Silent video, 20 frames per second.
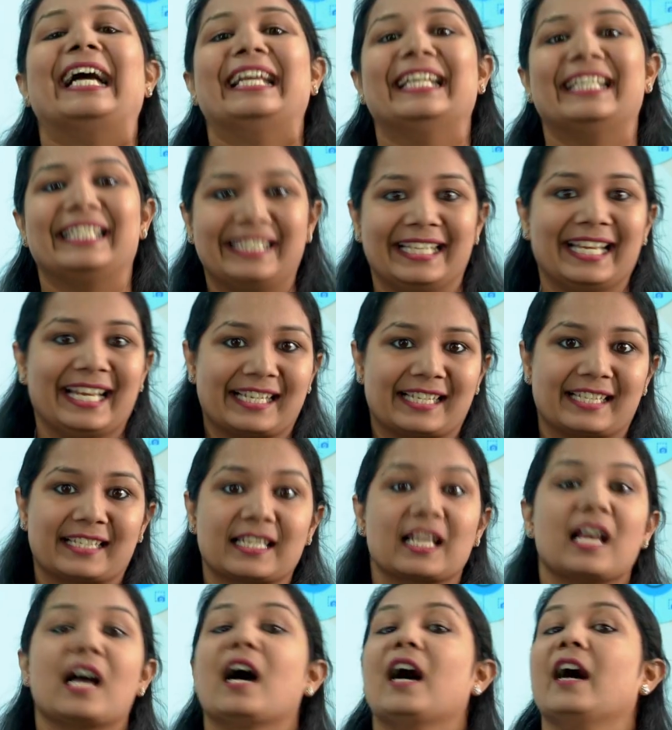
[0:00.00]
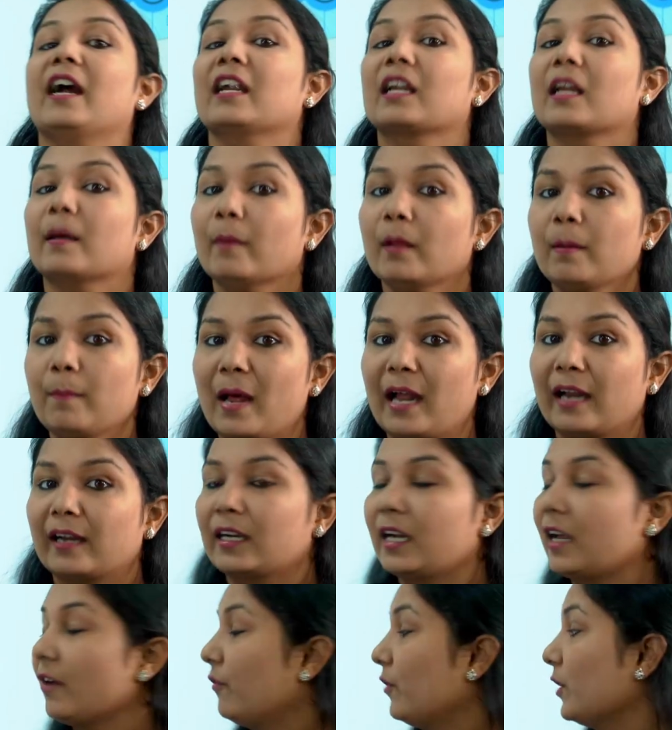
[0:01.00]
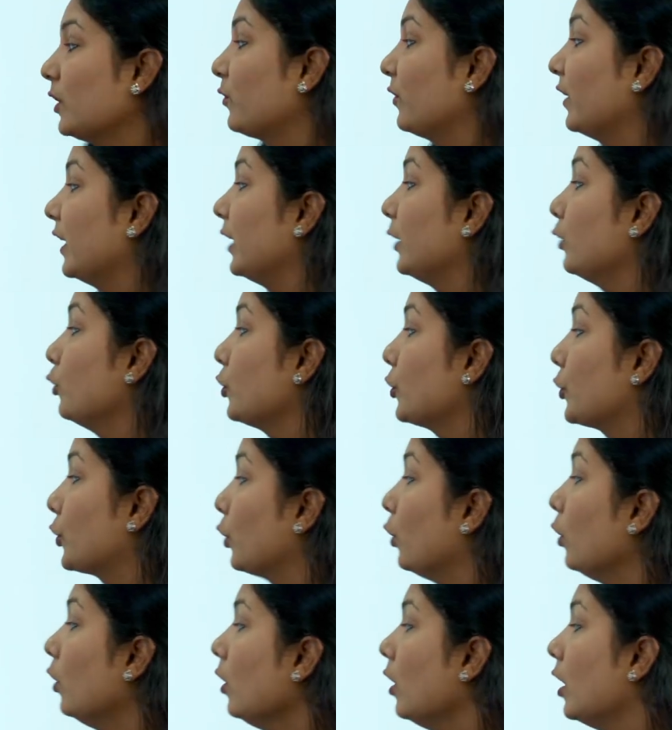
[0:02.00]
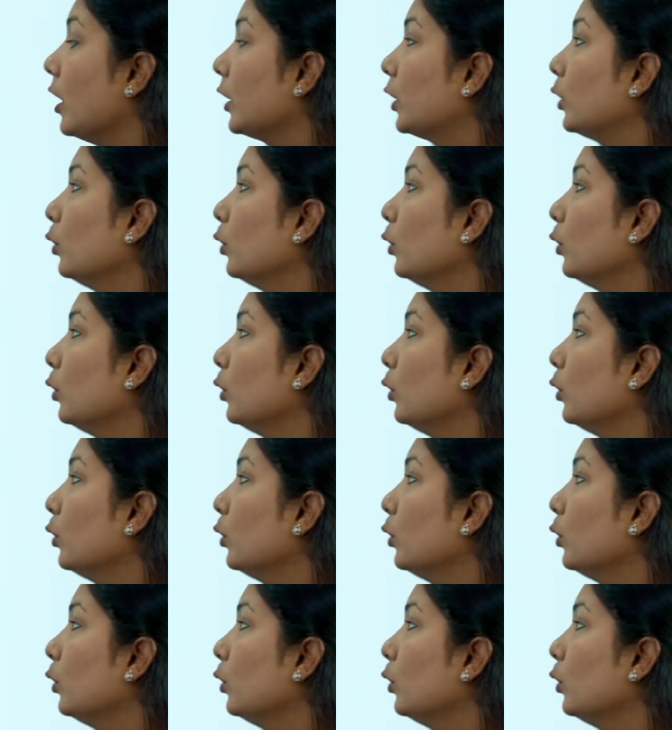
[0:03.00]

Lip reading: Yes, a double bar graph is where you show